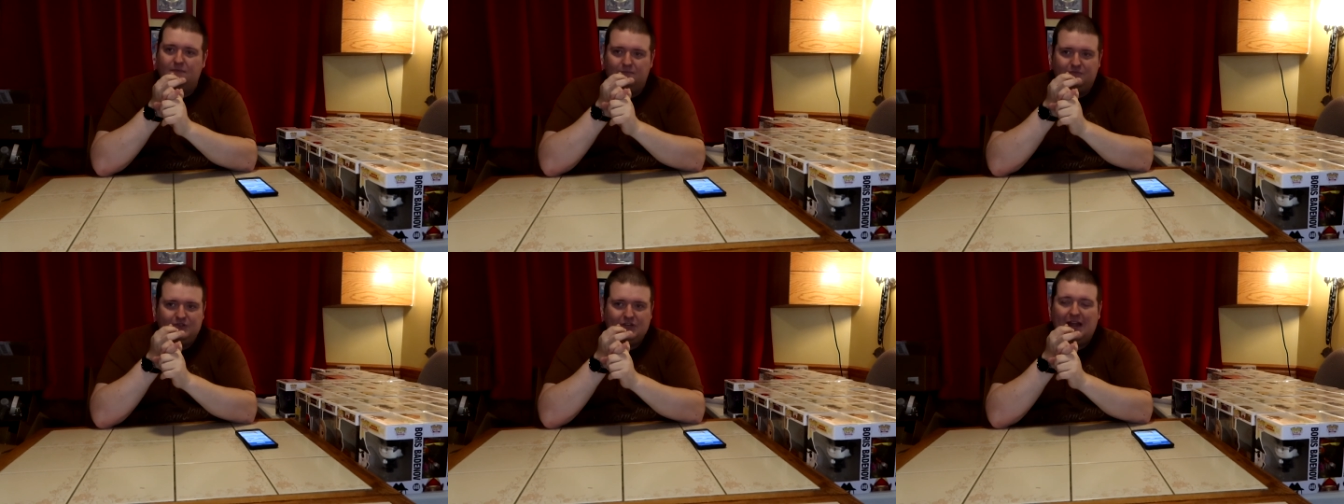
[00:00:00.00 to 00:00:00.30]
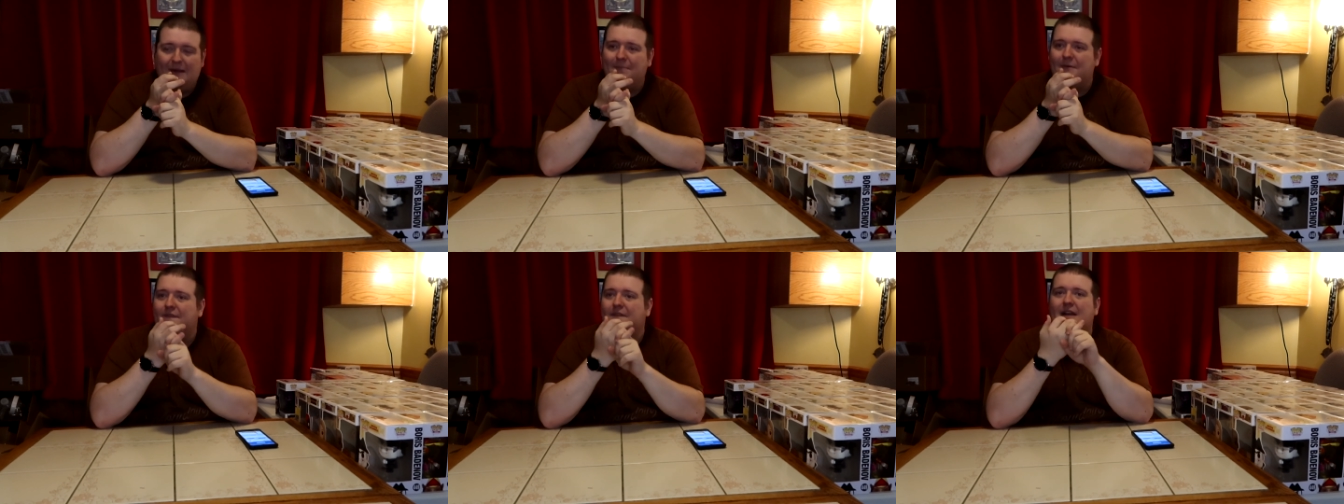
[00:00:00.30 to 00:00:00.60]

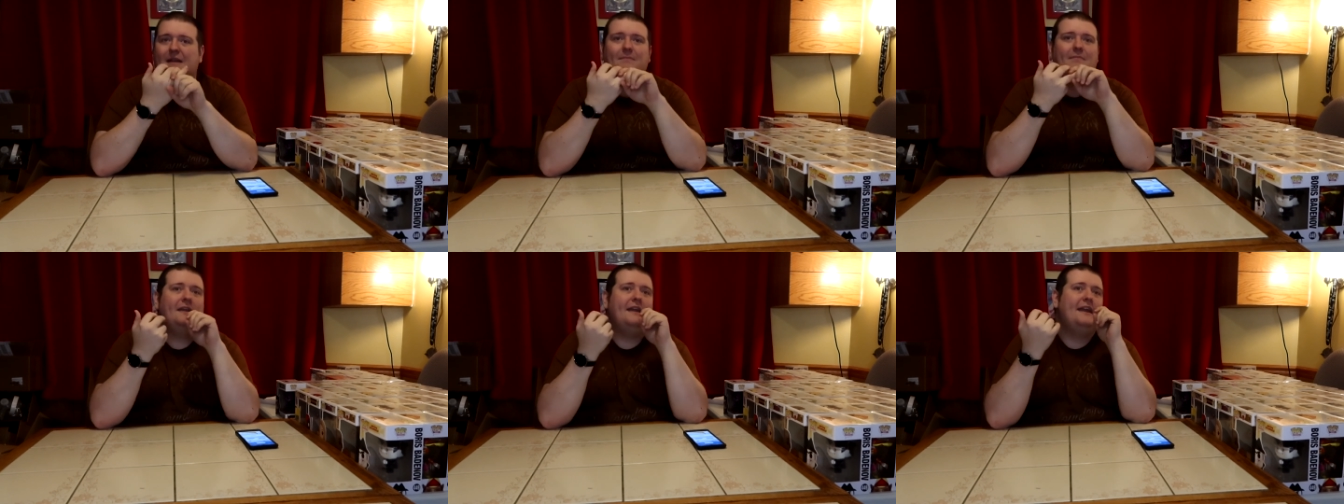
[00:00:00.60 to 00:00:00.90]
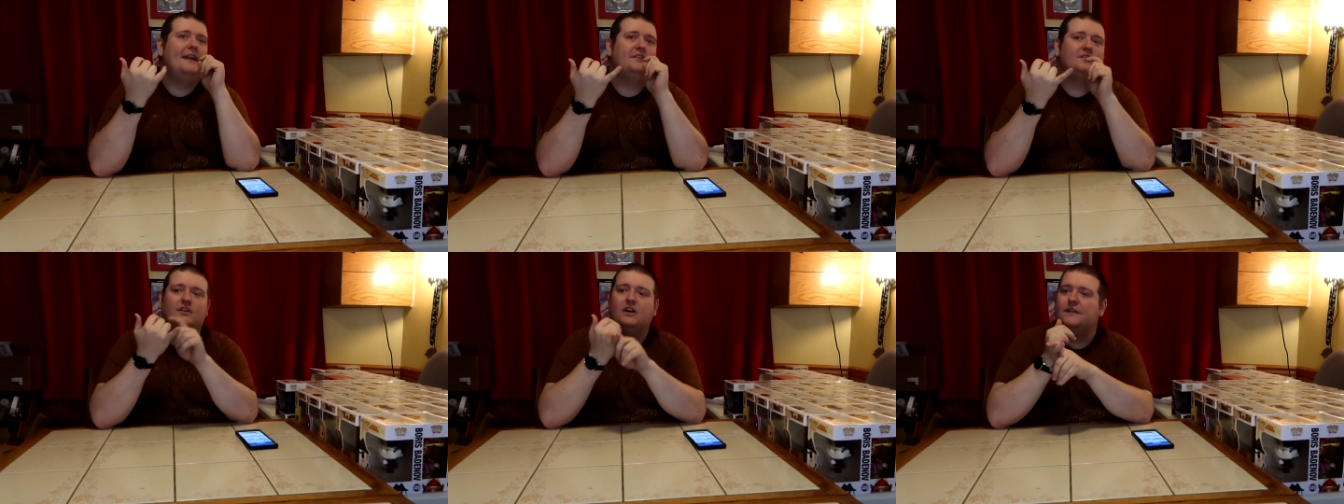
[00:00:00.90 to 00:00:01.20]
Shopify
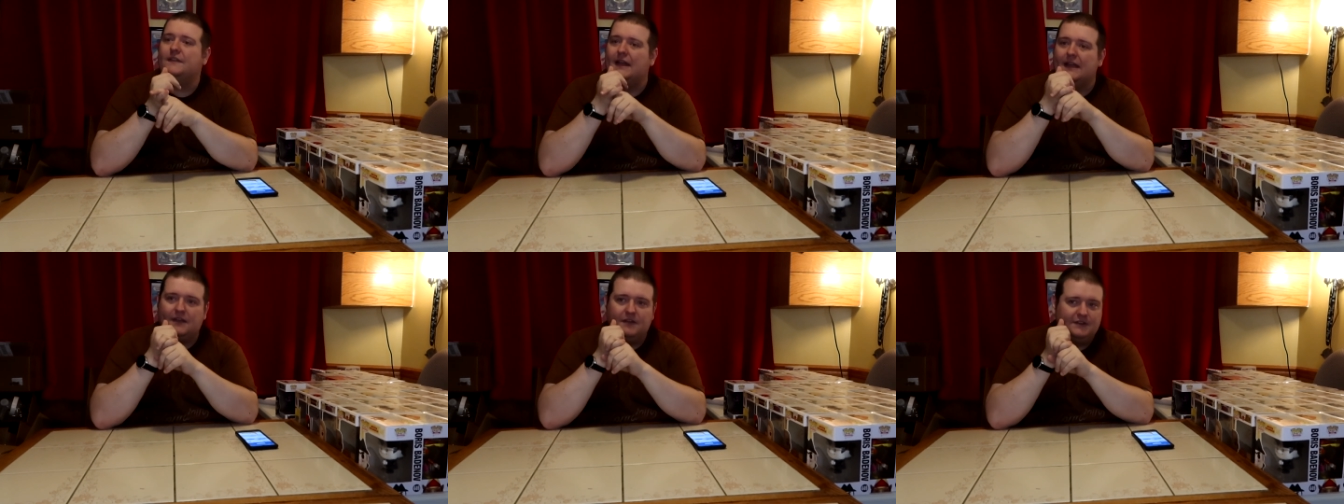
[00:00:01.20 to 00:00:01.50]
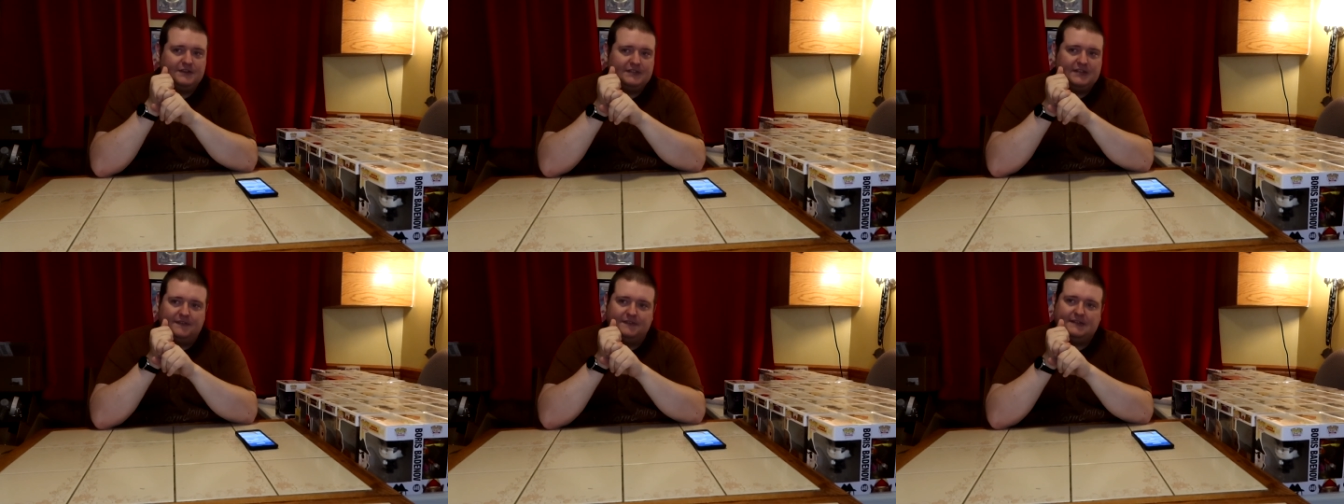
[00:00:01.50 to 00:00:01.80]
page, all that
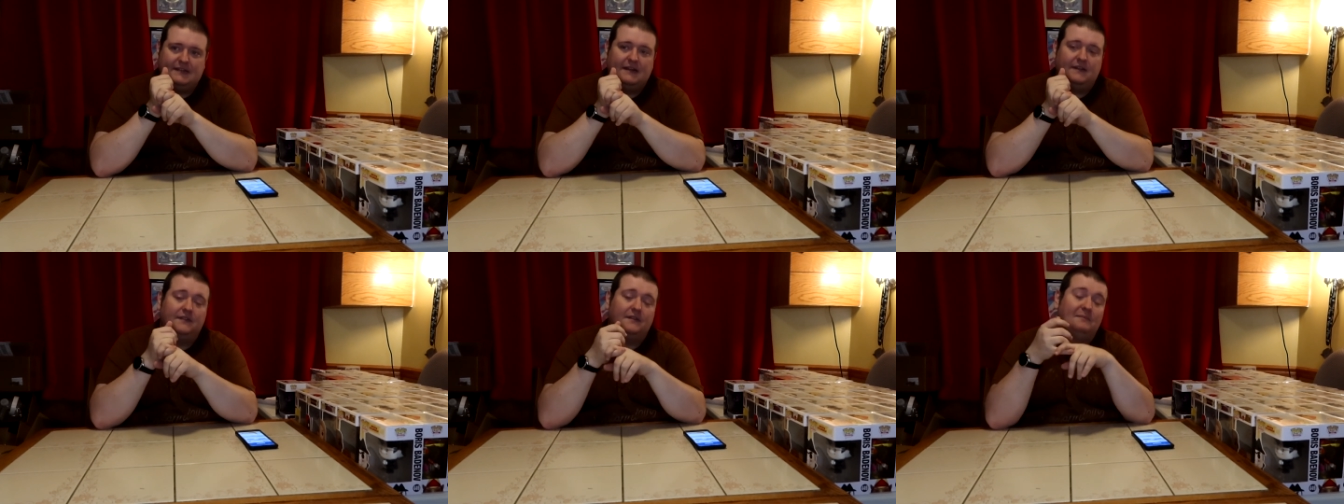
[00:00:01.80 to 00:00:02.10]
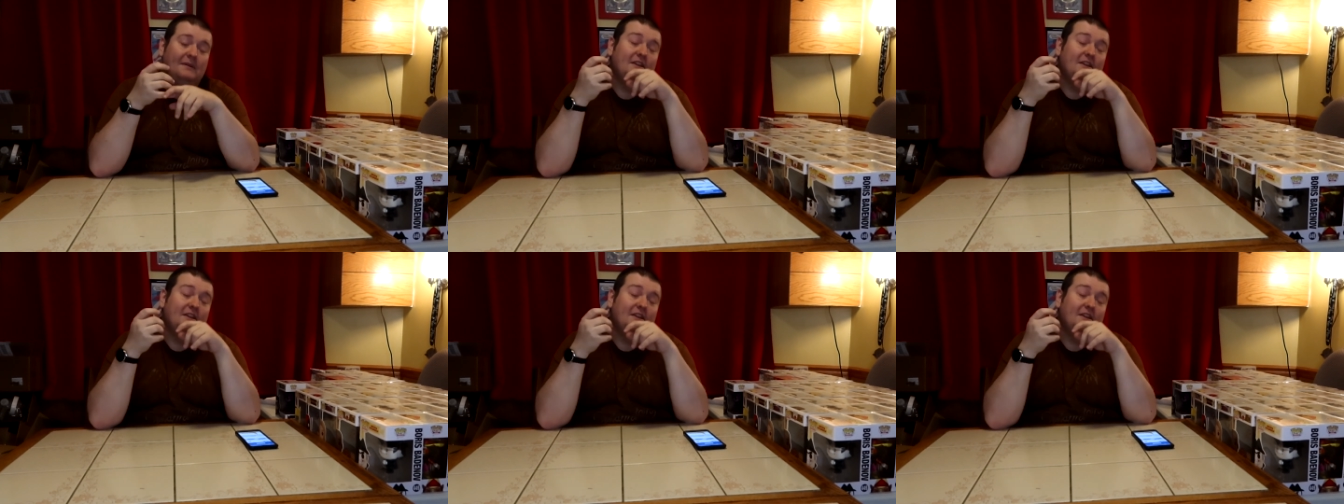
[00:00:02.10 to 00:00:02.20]
good stuff's down there.